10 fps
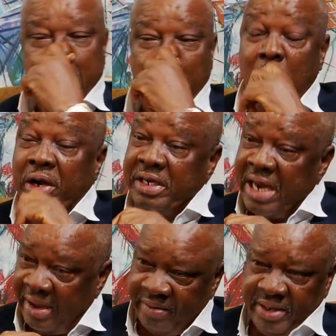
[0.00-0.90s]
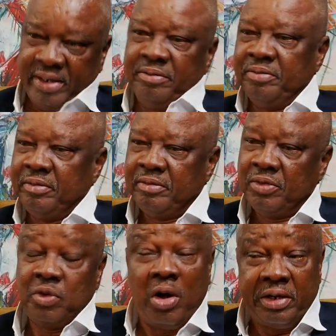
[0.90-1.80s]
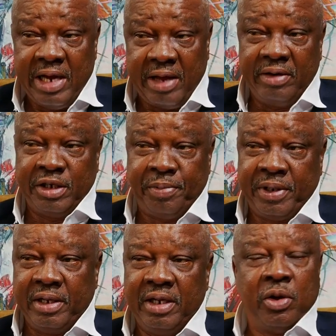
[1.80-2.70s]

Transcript: Ordinarily speaking,